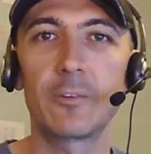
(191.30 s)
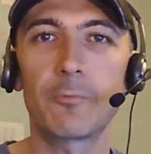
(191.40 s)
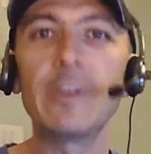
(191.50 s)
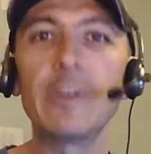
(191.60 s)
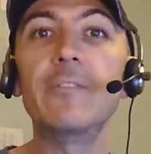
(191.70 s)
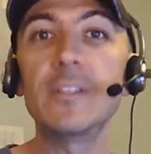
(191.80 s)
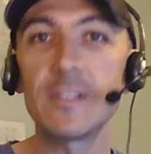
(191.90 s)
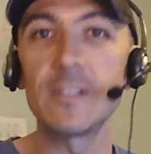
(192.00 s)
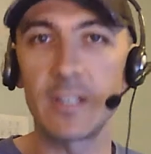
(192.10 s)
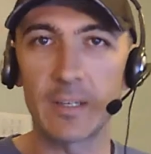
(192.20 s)

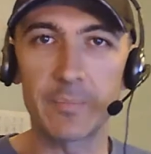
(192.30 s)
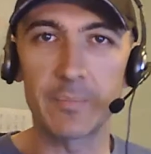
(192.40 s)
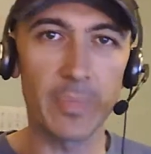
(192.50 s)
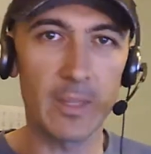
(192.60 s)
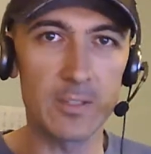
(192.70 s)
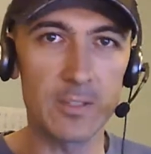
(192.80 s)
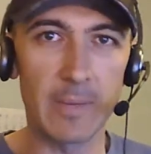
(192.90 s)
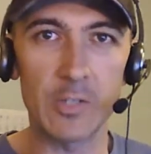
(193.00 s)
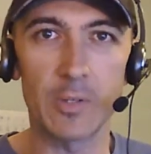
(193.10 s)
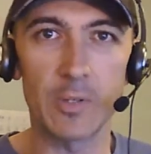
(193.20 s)
revisiting, to
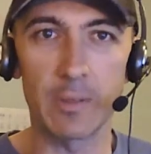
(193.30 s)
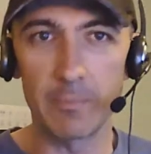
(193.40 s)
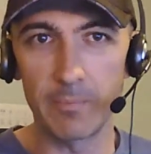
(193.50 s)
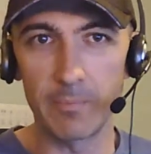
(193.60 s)
make sure that